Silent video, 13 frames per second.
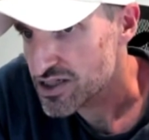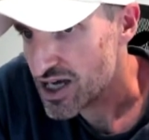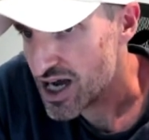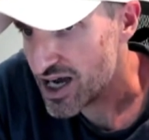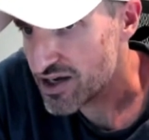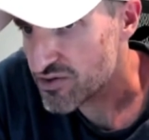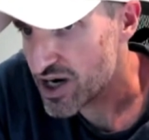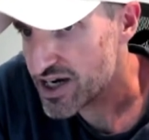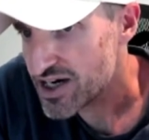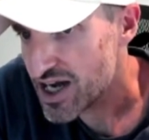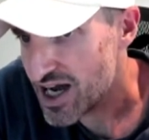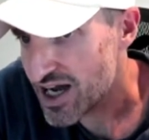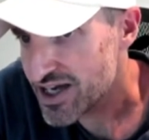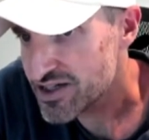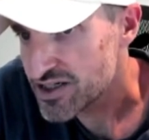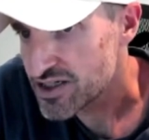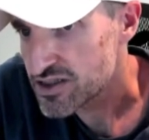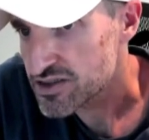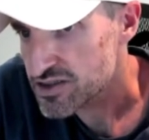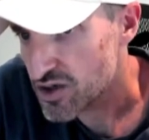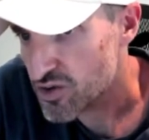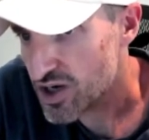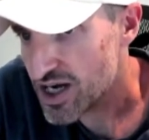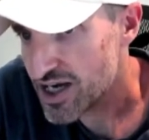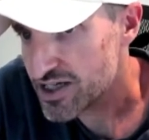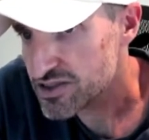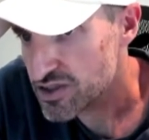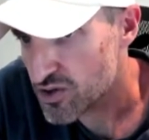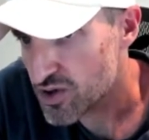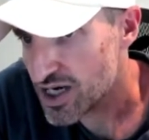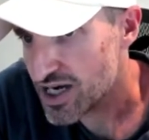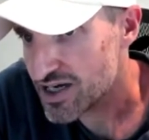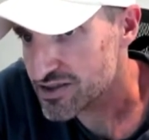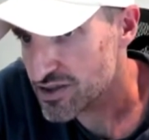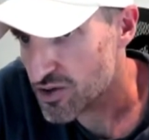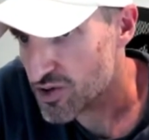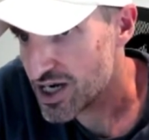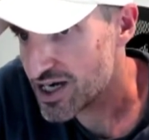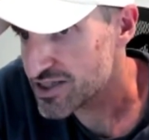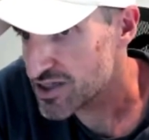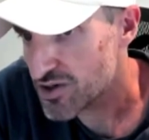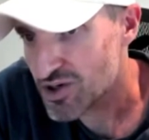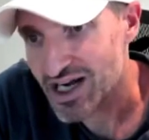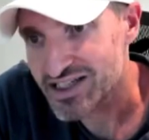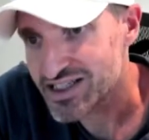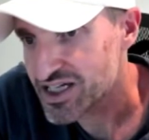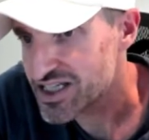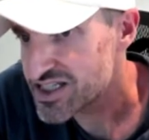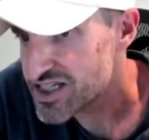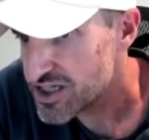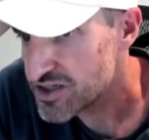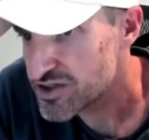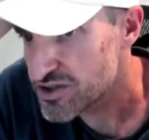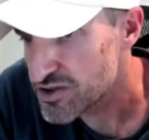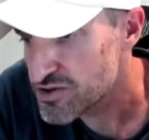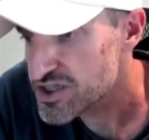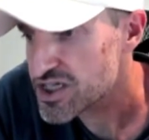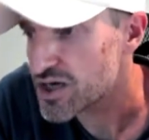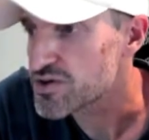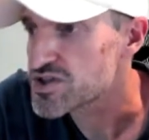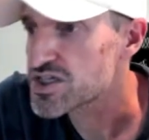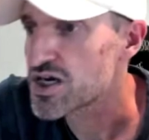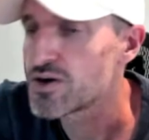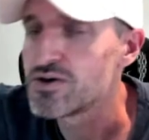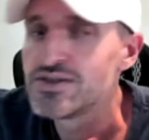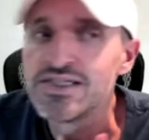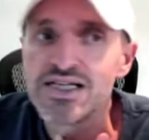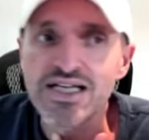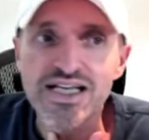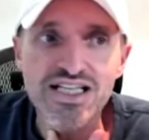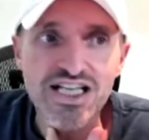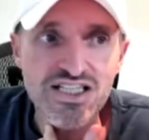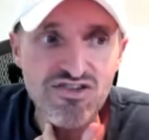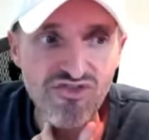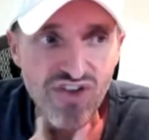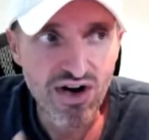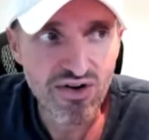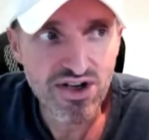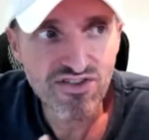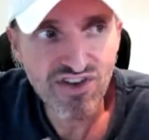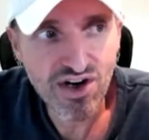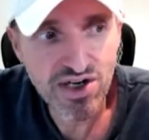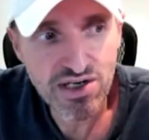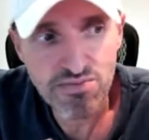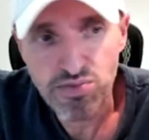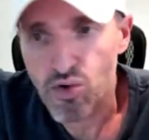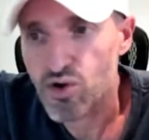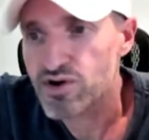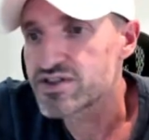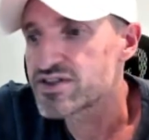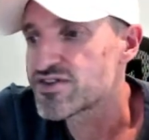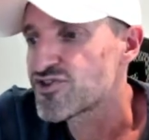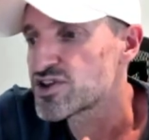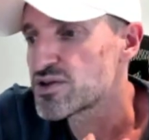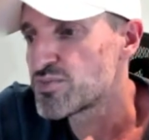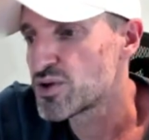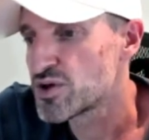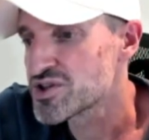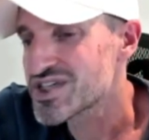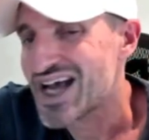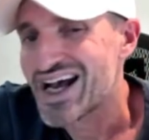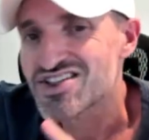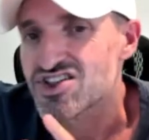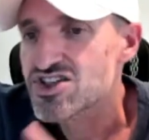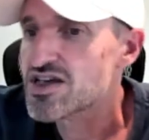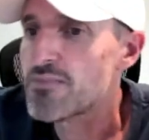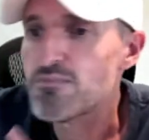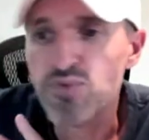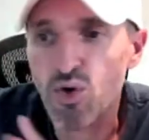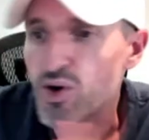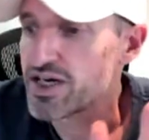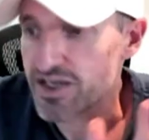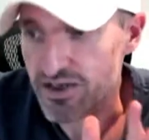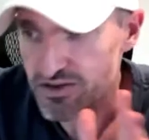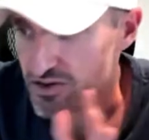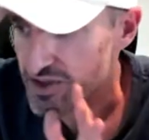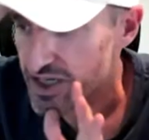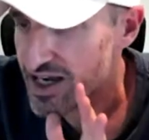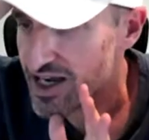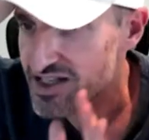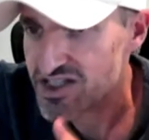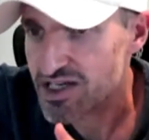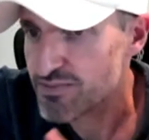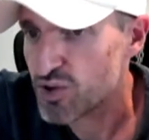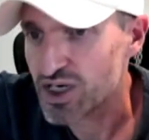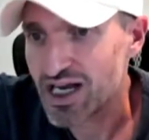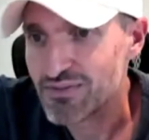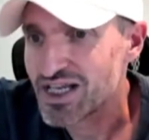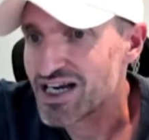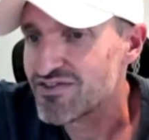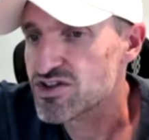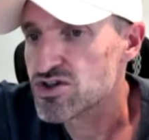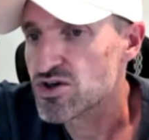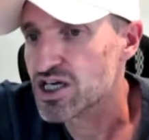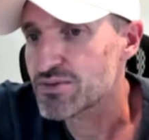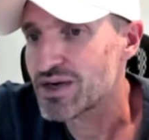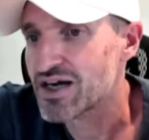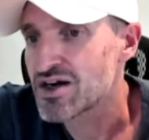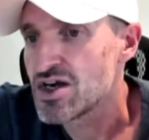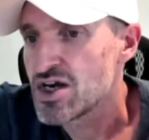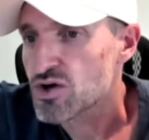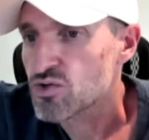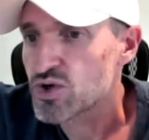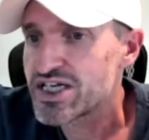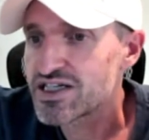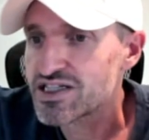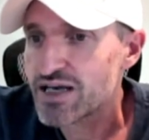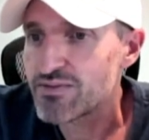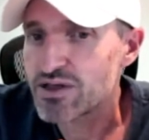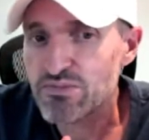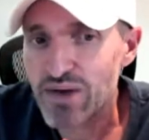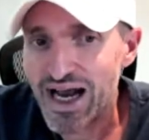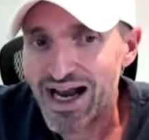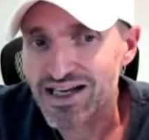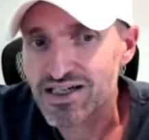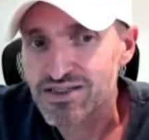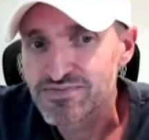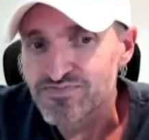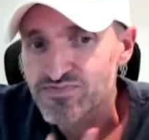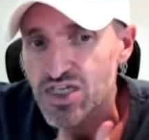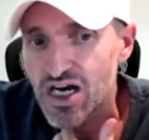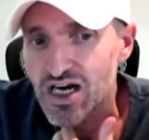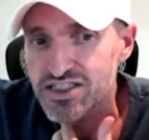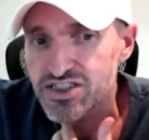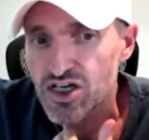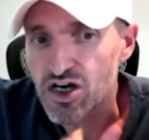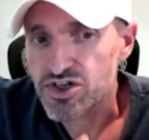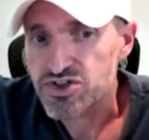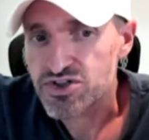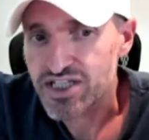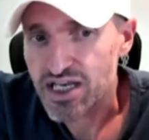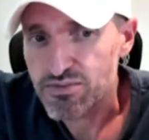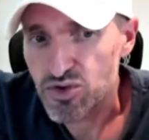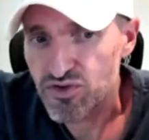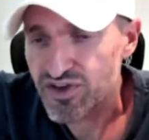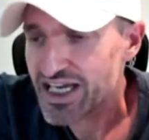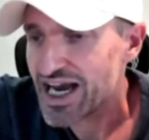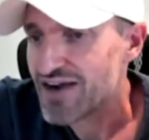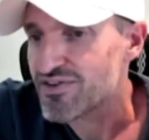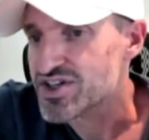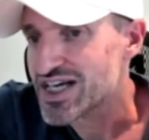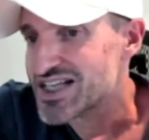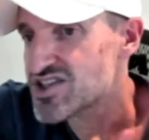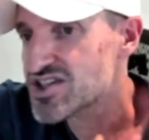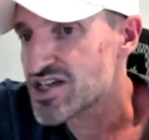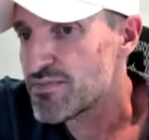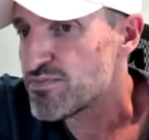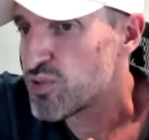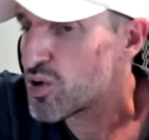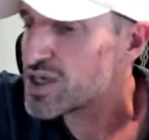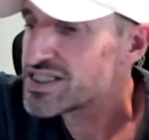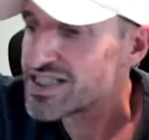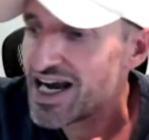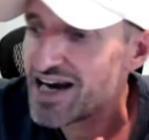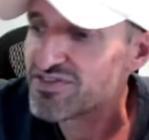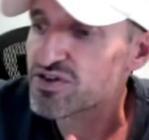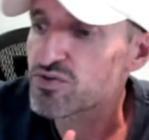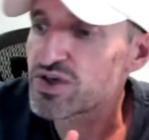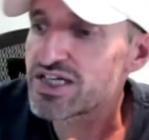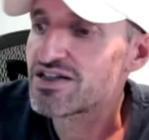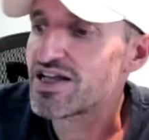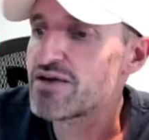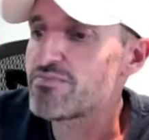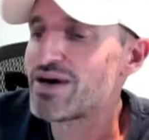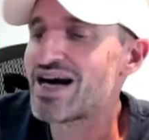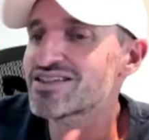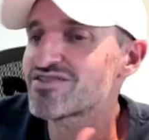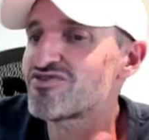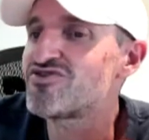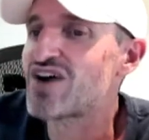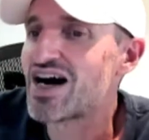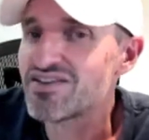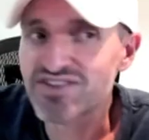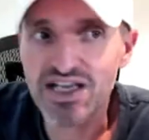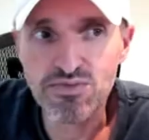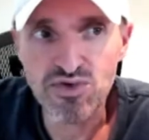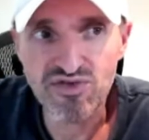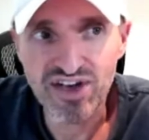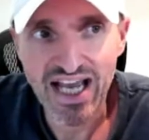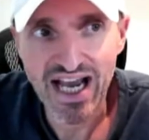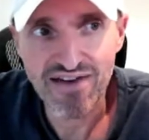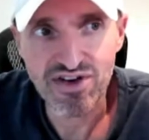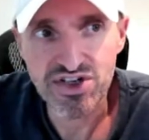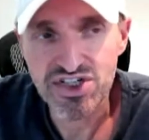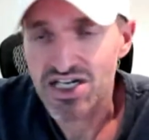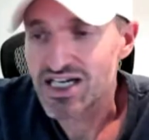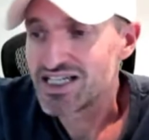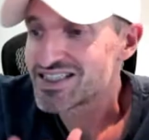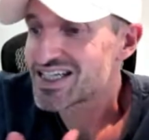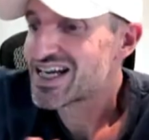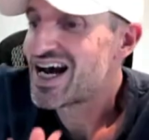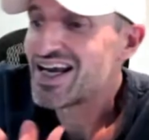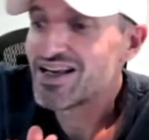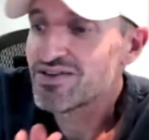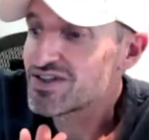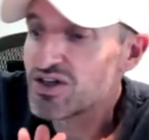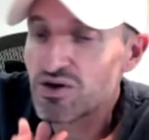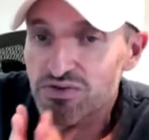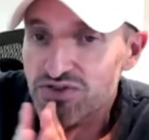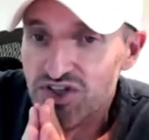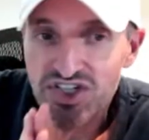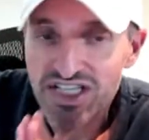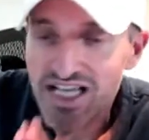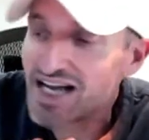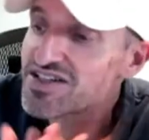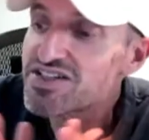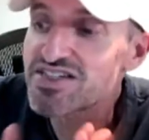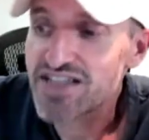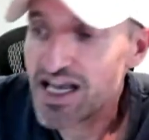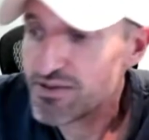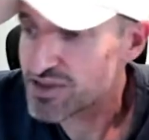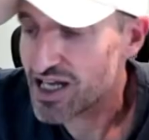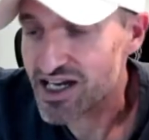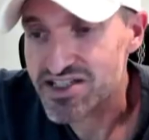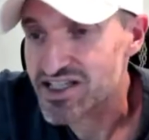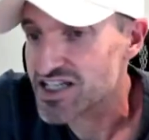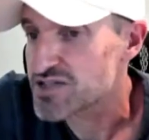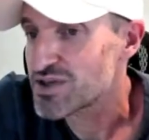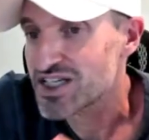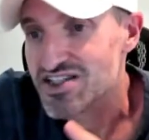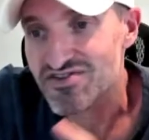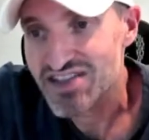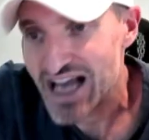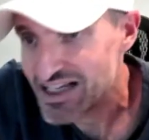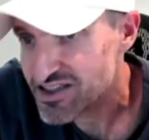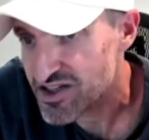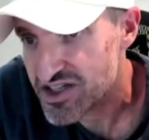High, right? high, lower high, lower high, lower high, lower high. And they continue to do so. So it, it's very, very important for the Bulls at some point here. Okay, at some point, I'm not even talking about reclaiming back uh, the 100 day moving average. At some point, they have to reclaim back the five day moving average to kind of, you know, just kind of stabilize things. Because if that